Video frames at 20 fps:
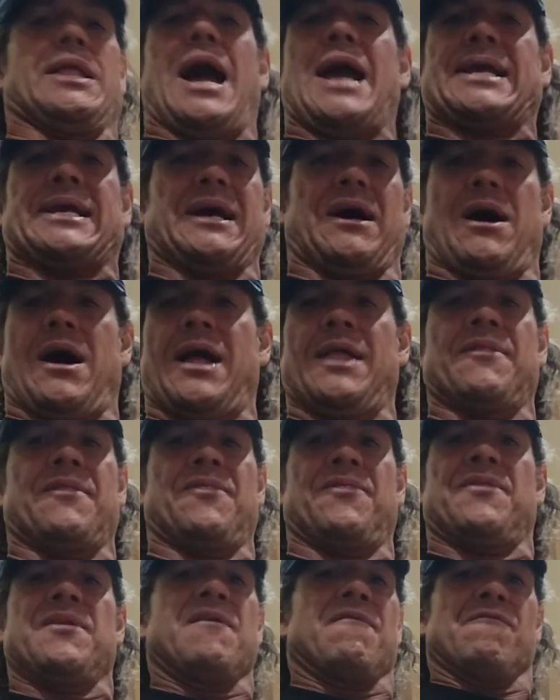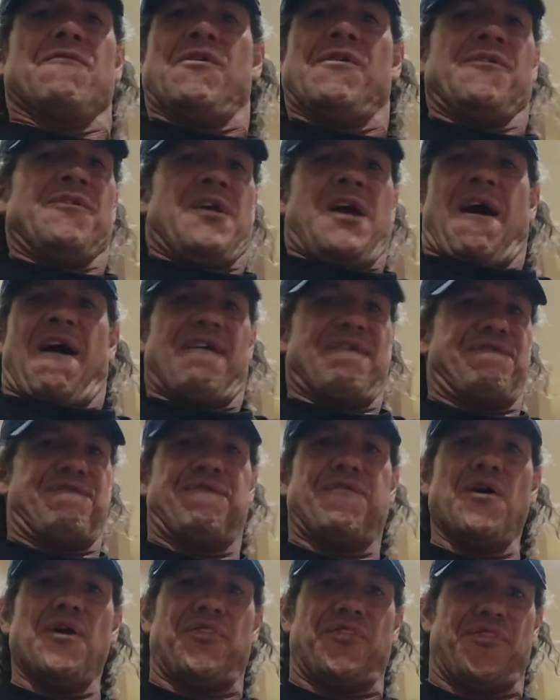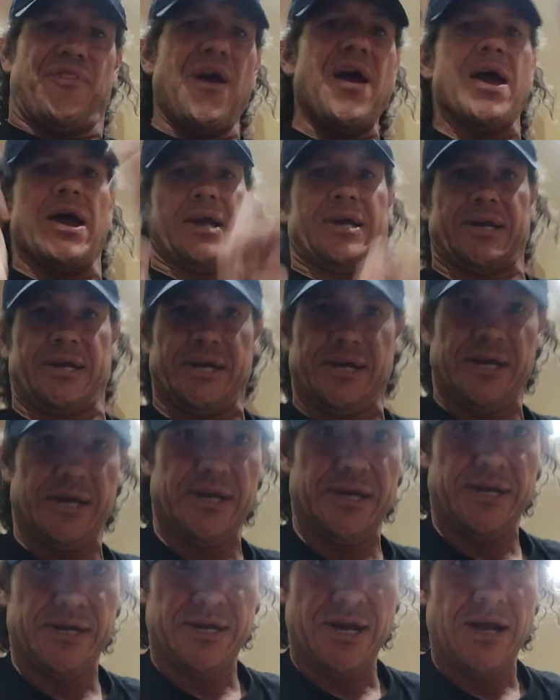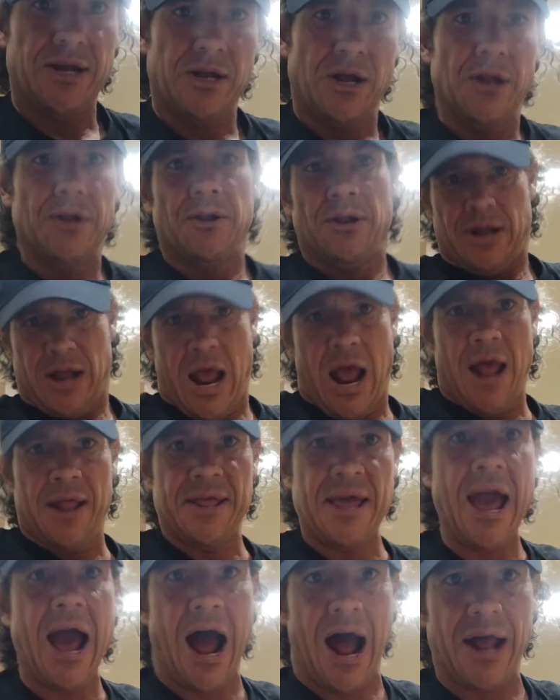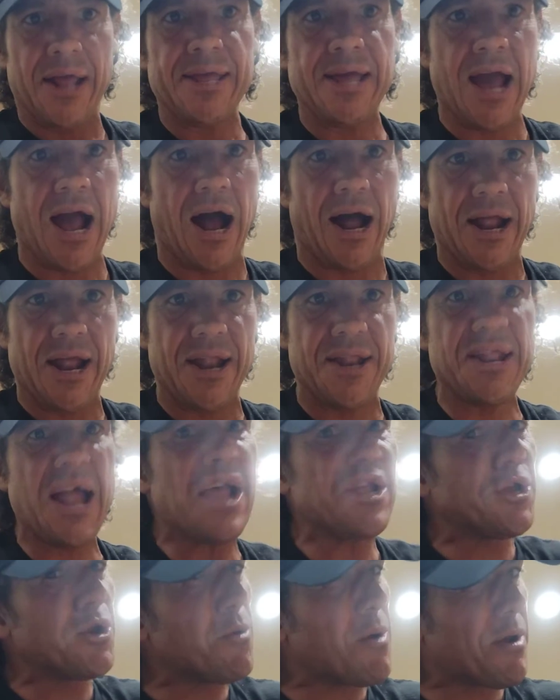like a foot thick. Yeah. And you